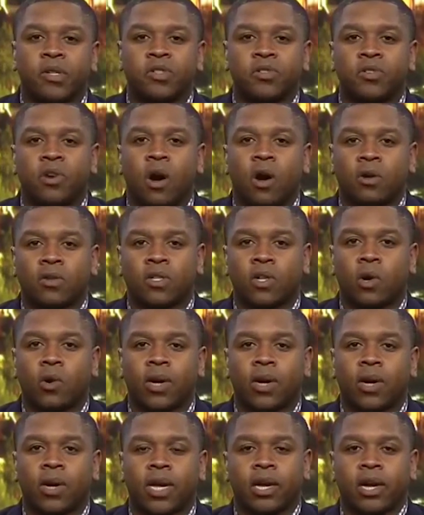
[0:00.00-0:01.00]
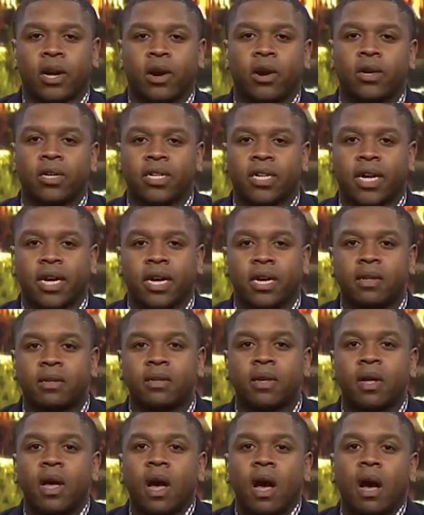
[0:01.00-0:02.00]
but you also can encourage
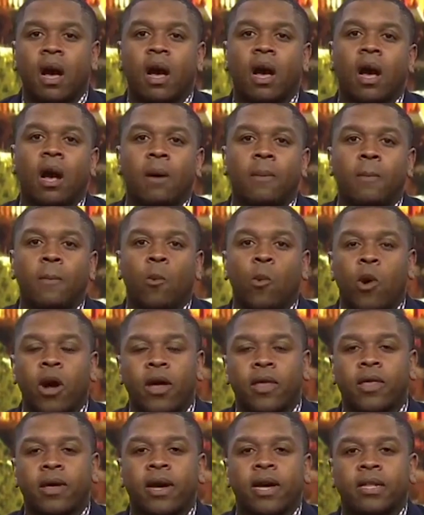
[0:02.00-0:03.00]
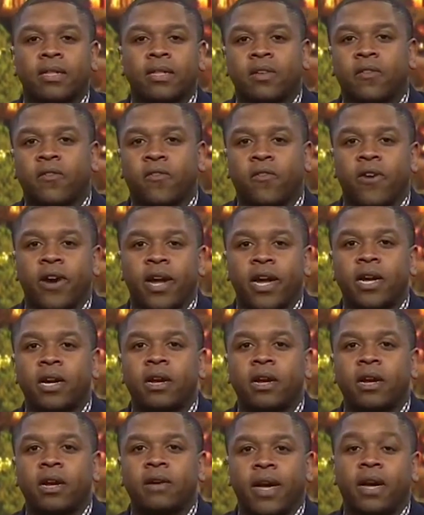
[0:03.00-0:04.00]
kids, whether it's a
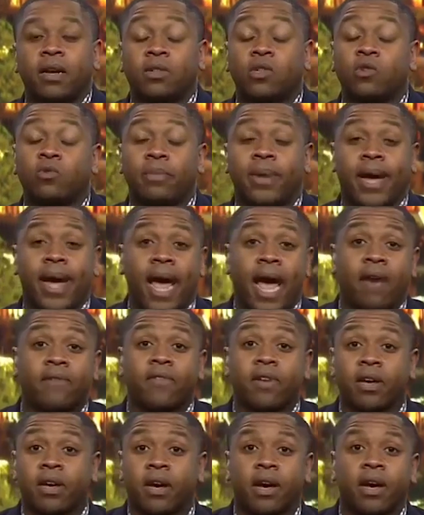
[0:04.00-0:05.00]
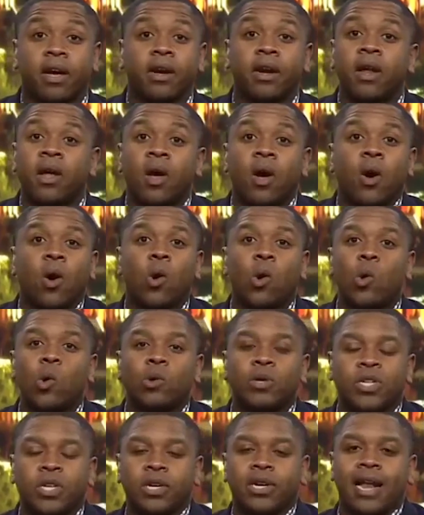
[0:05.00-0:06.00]
friend of theirs who may have a gun,
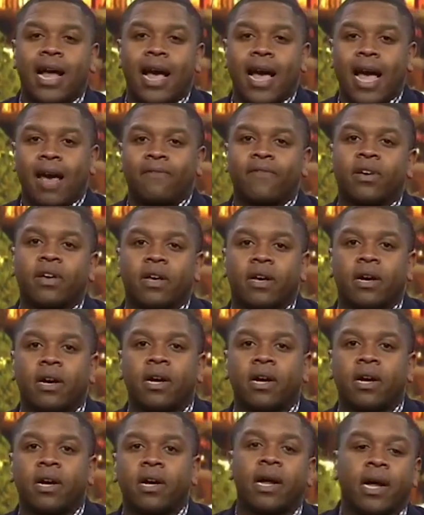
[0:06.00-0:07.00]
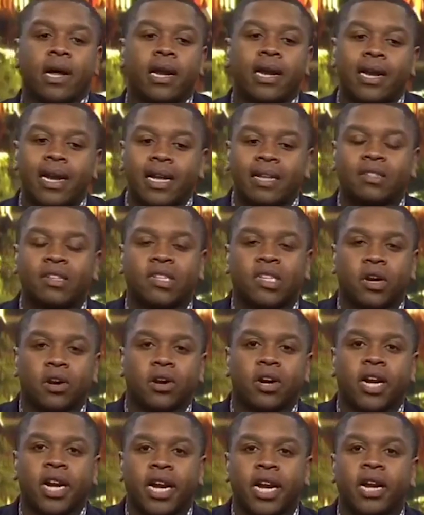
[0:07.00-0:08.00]
who should not have a gun and needs to
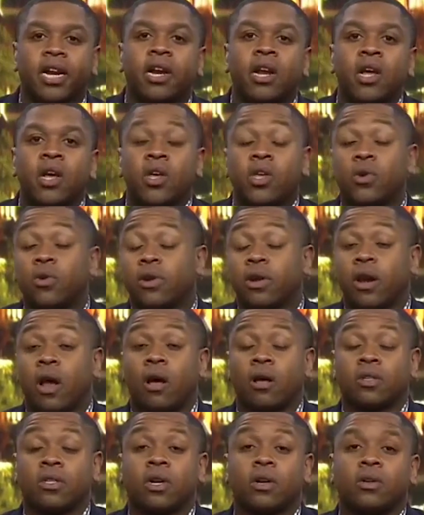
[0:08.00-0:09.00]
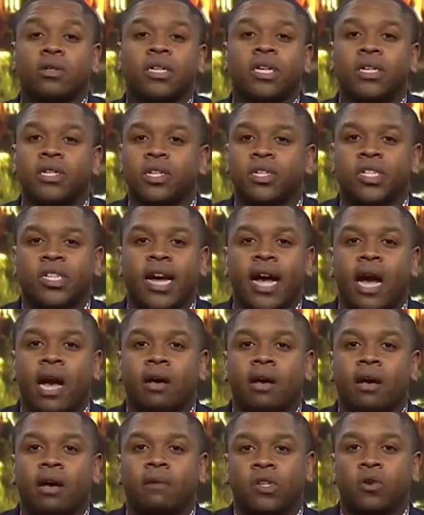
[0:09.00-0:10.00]
turn it in. You can also teach a
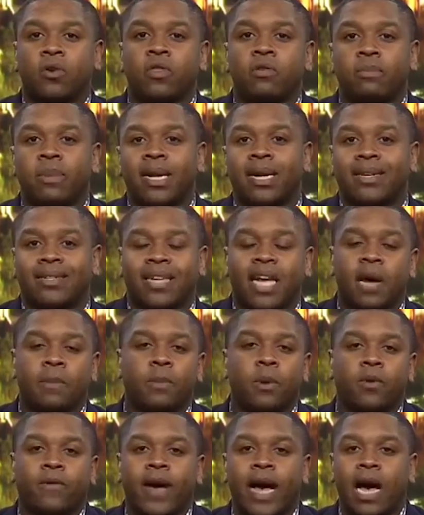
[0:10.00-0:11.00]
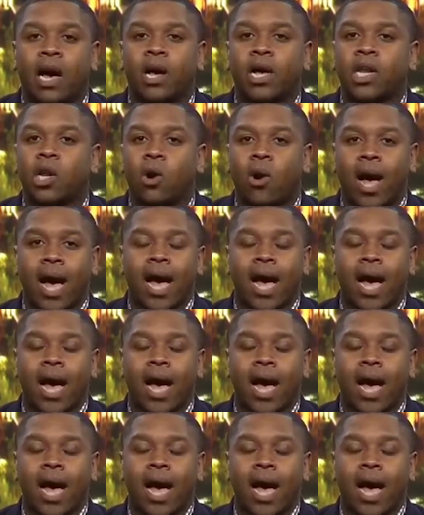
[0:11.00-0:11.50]
child, show them an example of how in